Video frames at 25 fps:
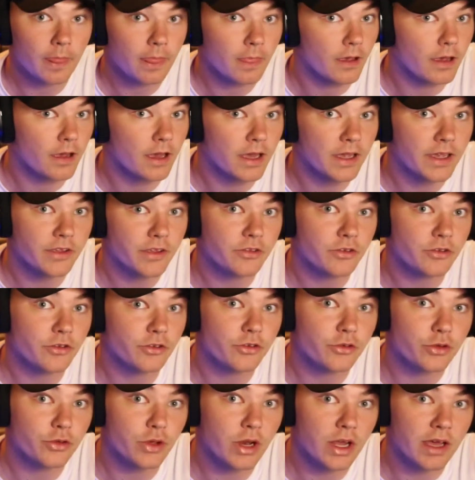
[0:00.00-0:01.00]
I guess you're
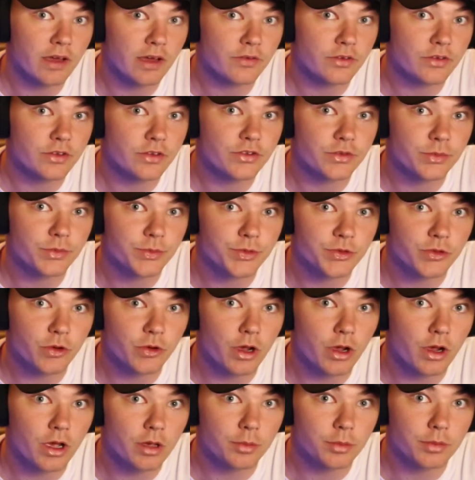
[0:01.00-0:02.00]
just going to have to
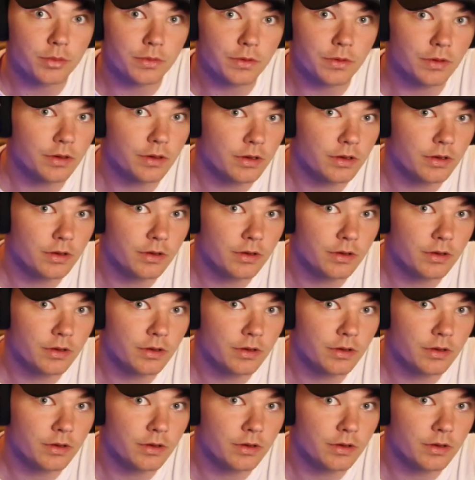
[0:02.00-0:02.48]
subscribe and